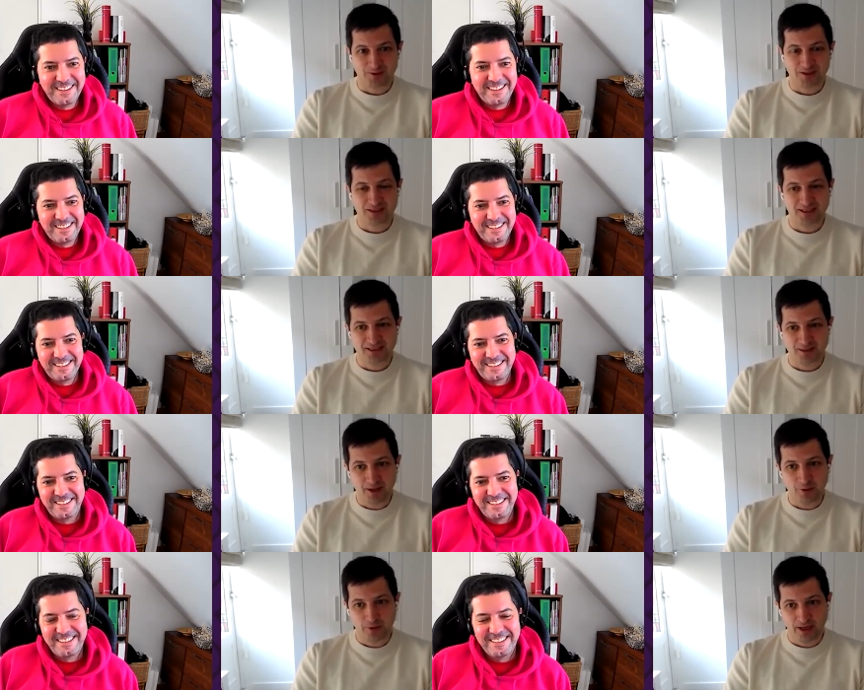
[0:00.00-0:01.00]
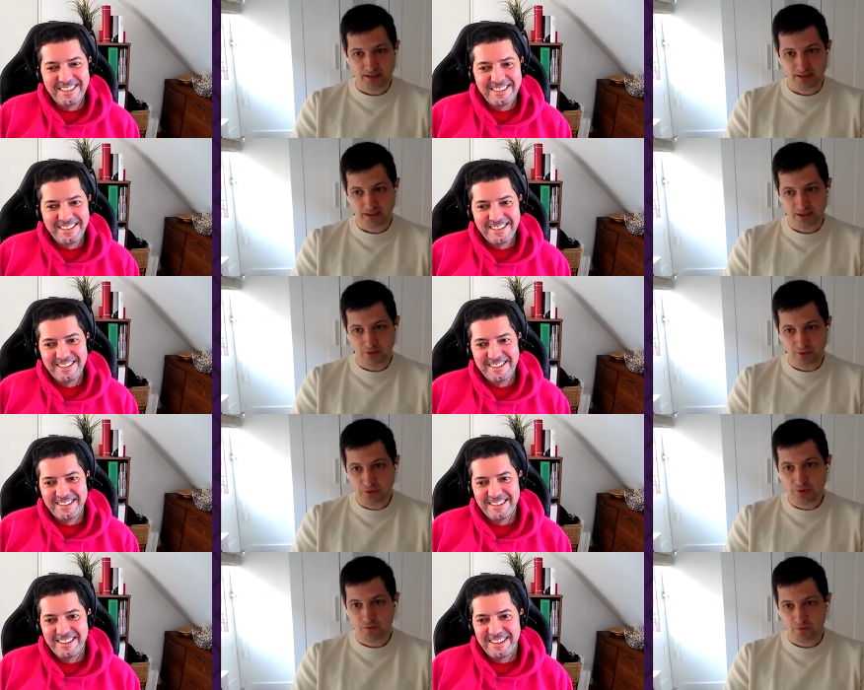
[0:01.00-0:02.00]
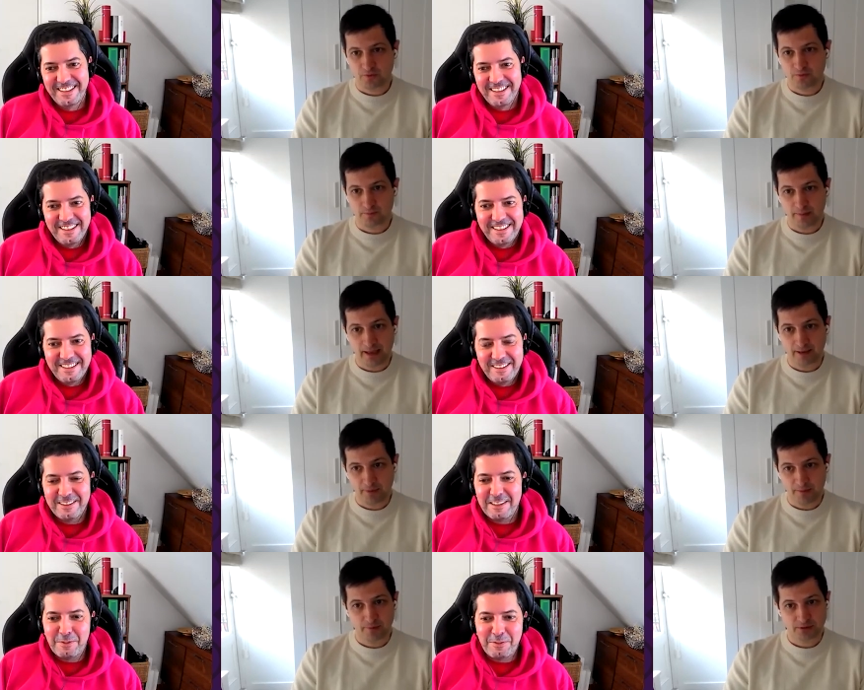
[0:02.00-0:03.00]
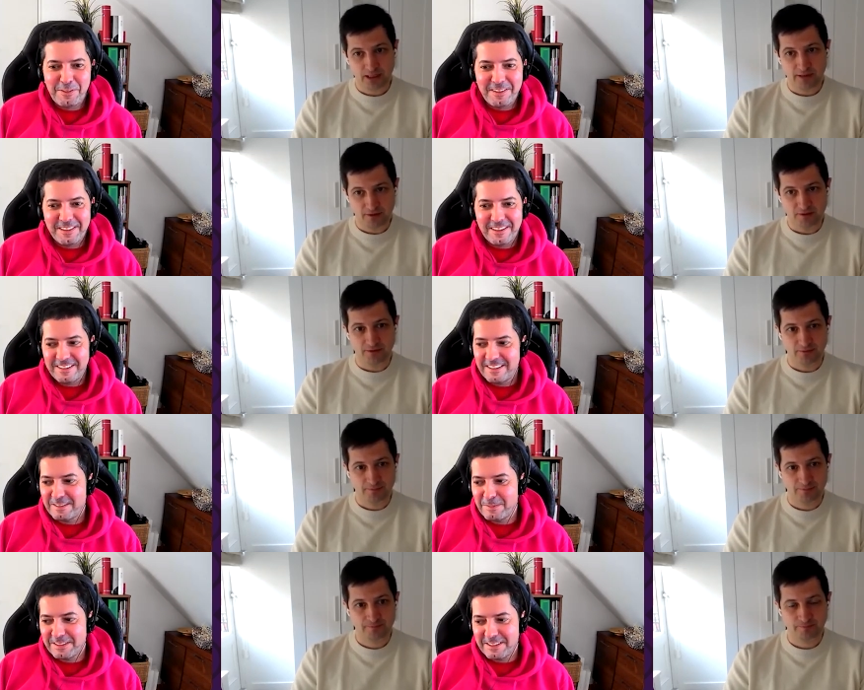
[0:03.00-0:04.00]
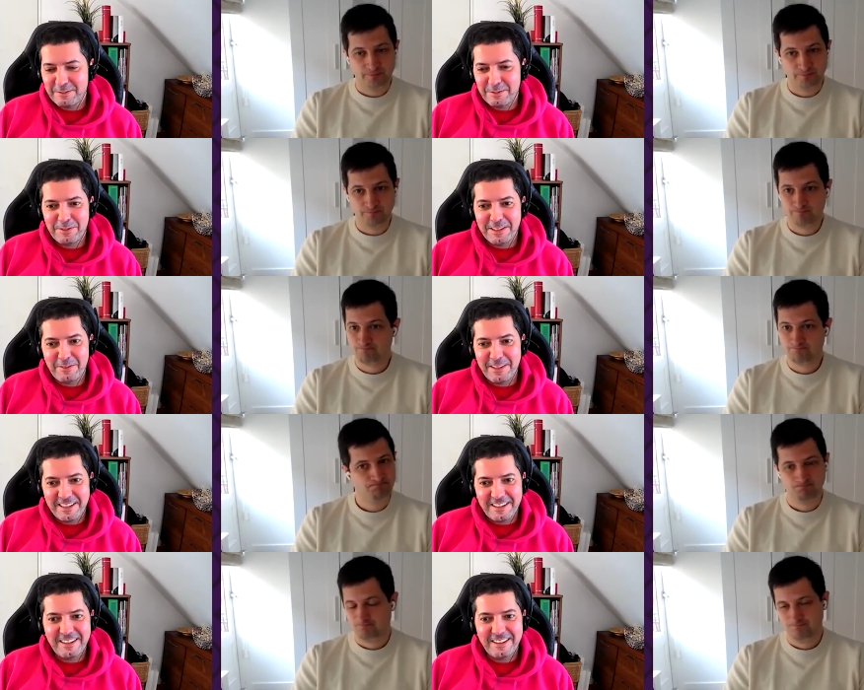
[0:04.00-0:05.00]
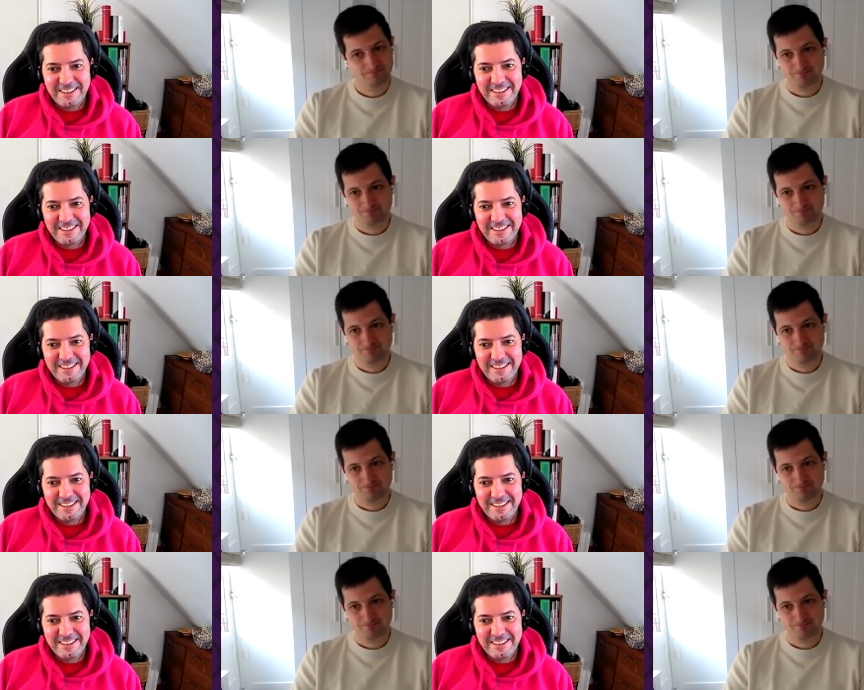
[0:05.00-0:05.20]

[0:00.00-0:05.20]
Speaker 1: so it's, it's in many ways you could not as we th- not as
Speaker 2: much as we think we are.